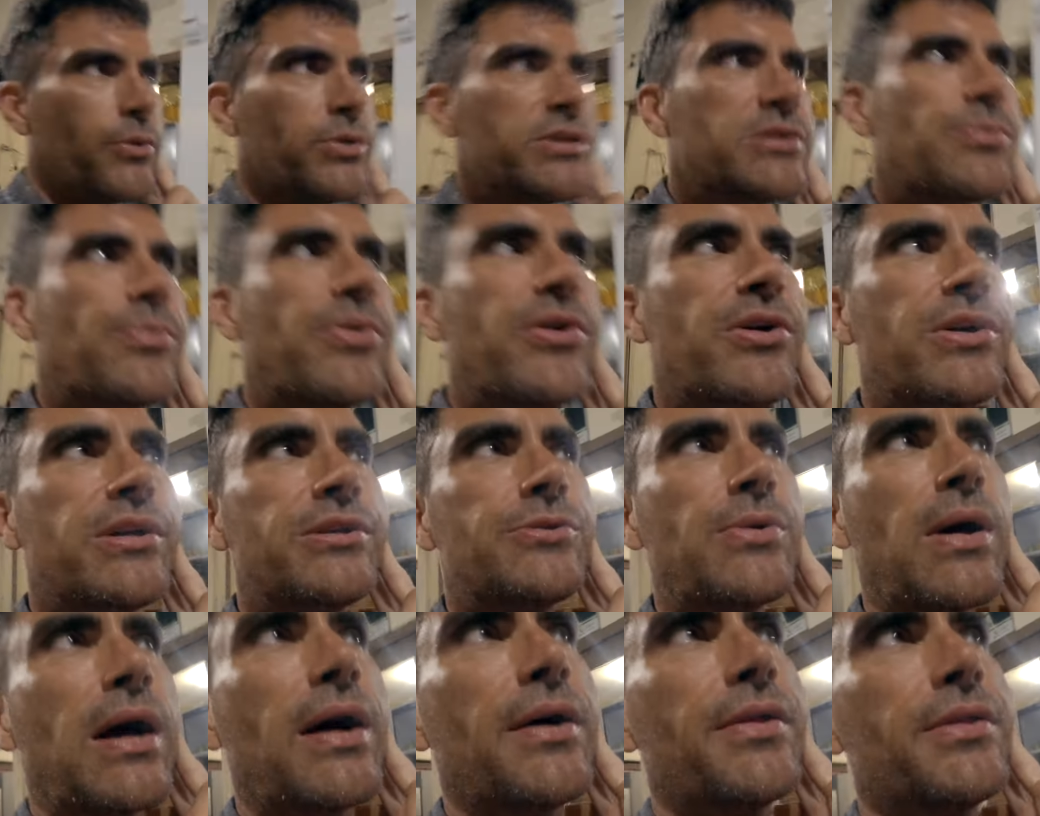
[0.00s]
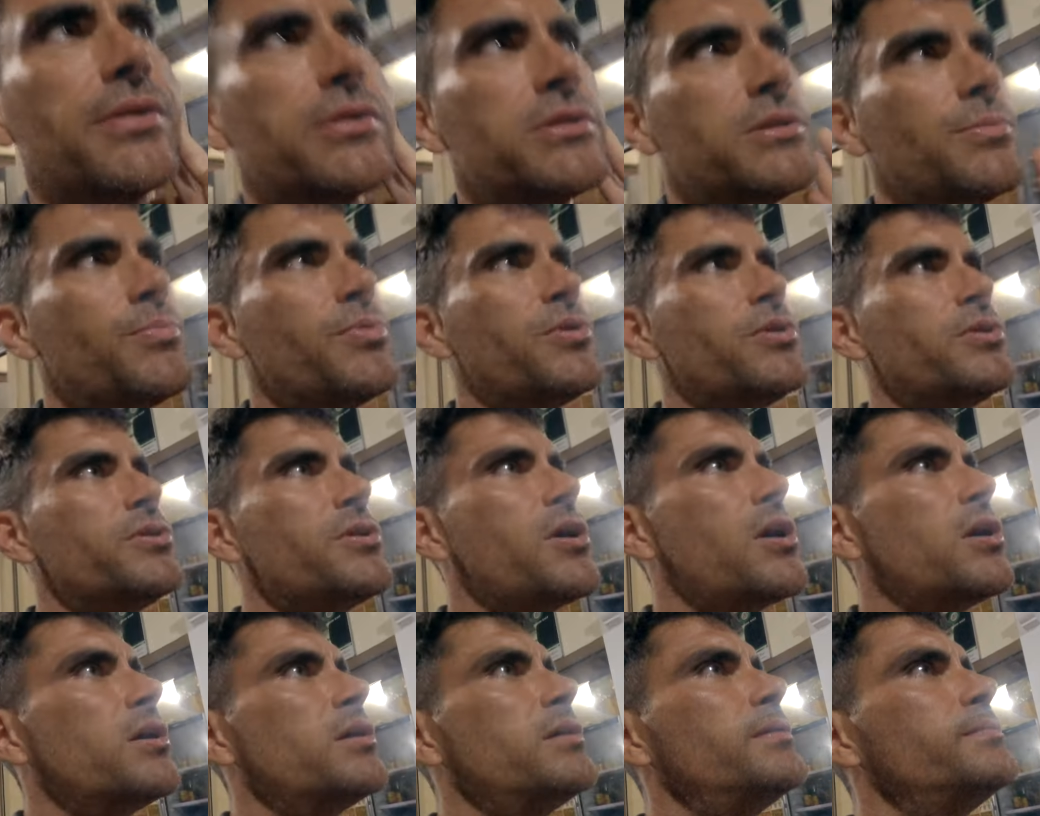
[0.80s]
there was a bird as well. There's a
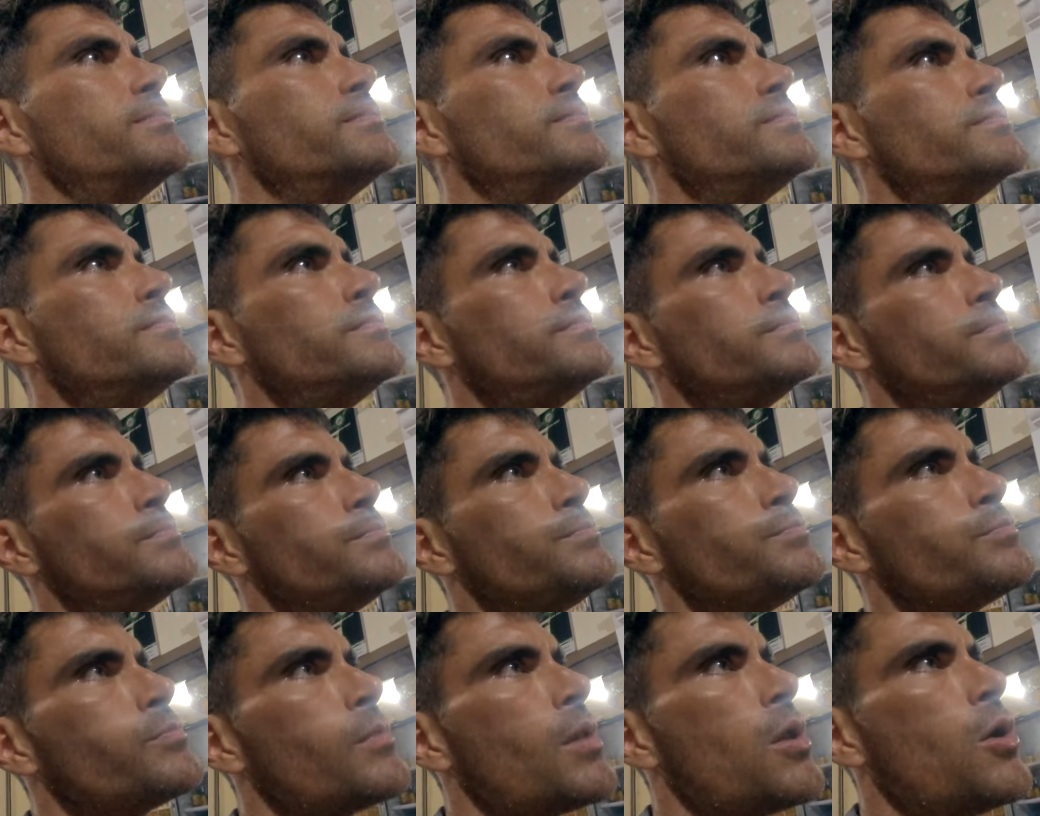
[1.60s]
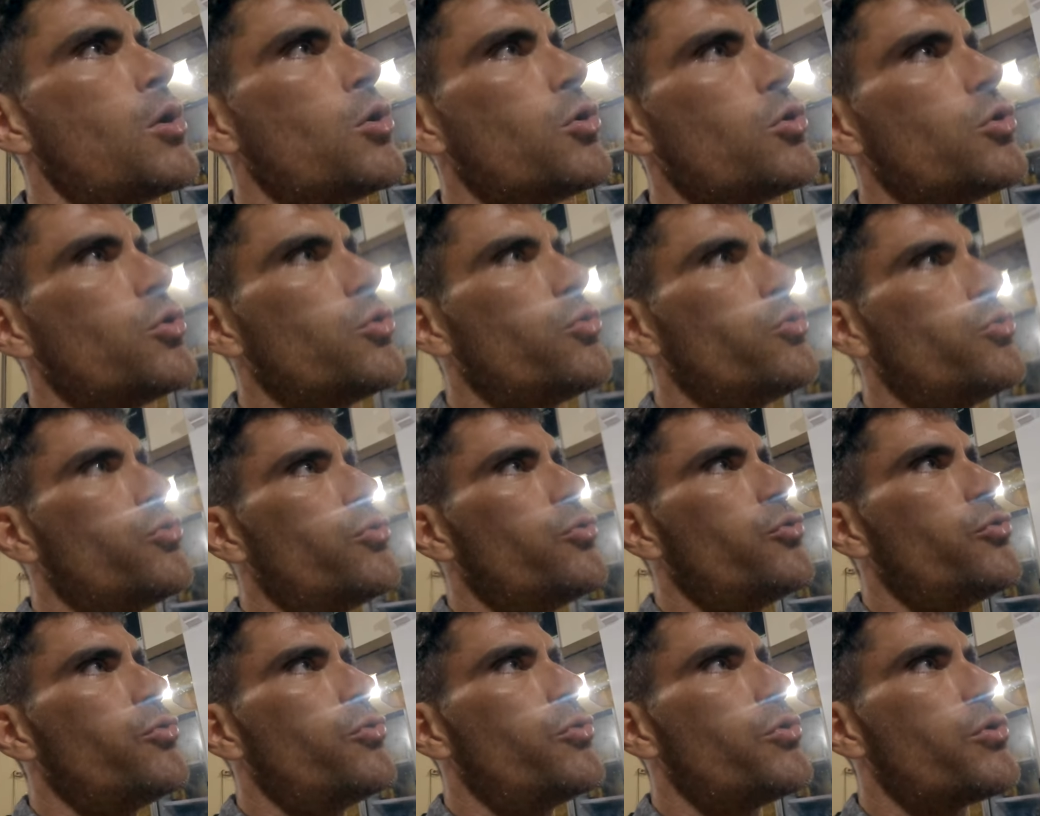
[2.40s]
bird god.
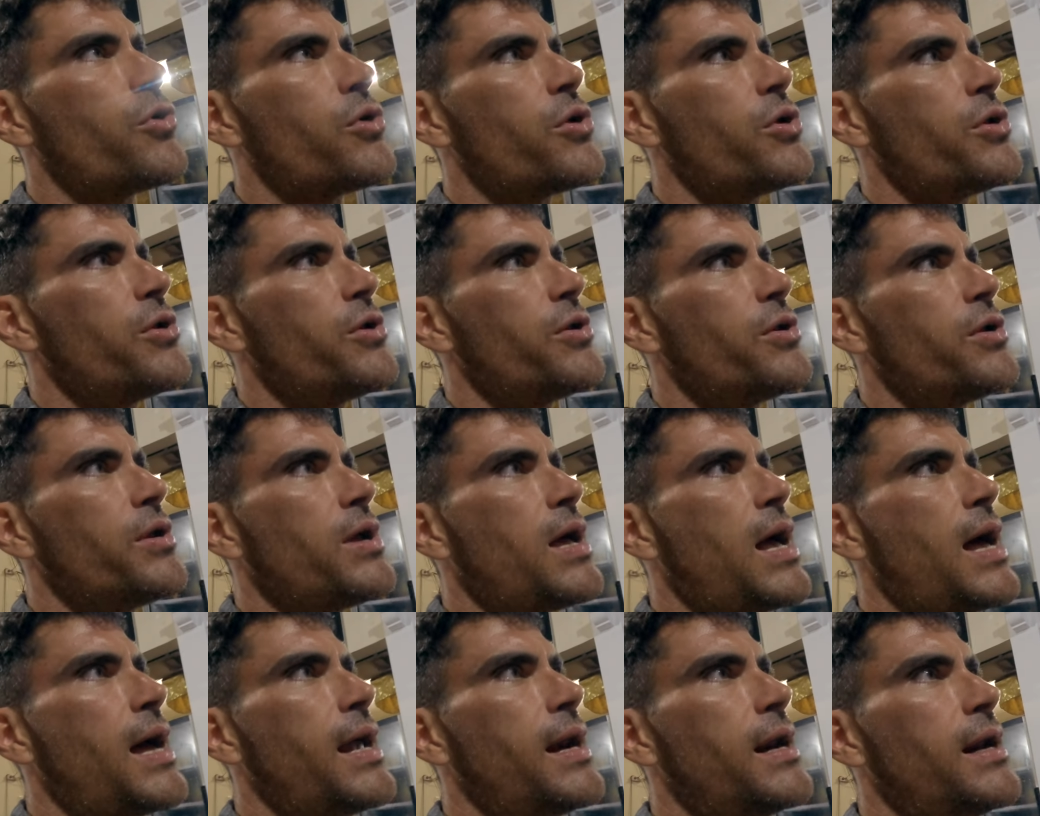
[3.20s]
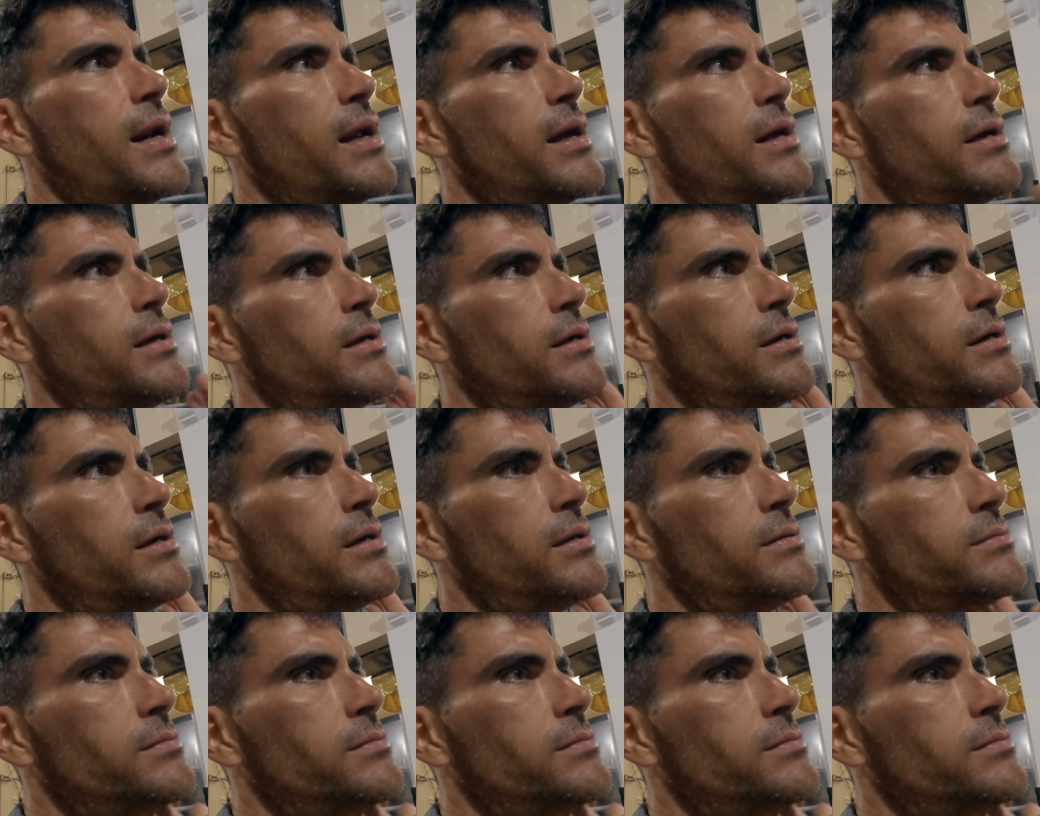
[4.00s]
Gorada.